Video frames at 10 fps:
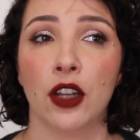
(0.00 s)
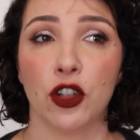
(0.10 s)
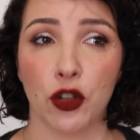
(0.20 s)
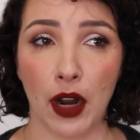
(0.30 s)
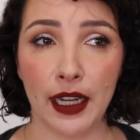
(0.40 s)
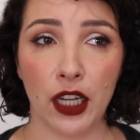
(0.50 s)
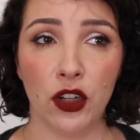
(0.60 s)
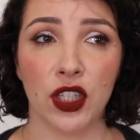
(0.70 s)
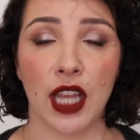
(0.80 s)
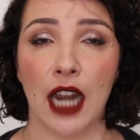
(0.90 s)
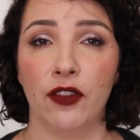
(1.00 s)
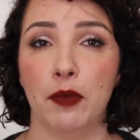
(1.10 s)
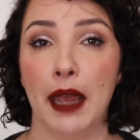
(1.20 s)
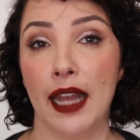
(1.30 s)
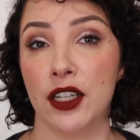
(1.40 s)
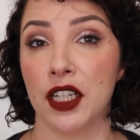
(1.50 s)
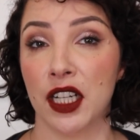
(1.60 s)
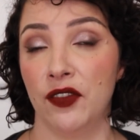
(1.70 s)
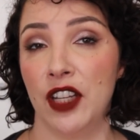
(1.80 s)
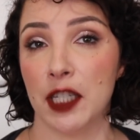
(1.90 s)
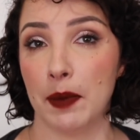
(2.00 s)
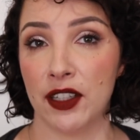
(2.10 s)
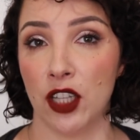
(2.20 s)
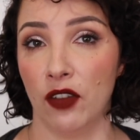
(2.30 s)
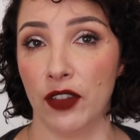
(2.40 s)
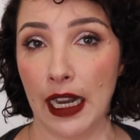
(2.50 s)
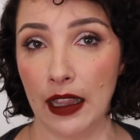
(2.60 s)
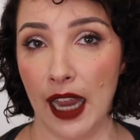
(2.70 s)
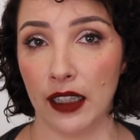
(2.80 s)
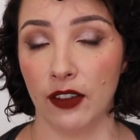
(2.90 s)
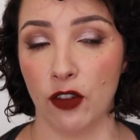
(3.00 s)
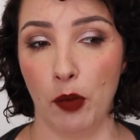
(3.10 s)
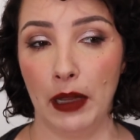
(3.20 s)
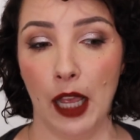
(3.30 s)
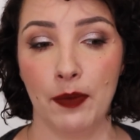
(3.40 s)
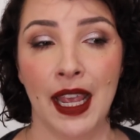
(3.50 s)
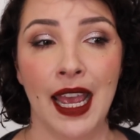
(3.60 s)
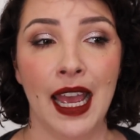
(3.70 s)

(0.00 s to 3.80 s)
to try to get use out of them and to convince myself that I like the formula.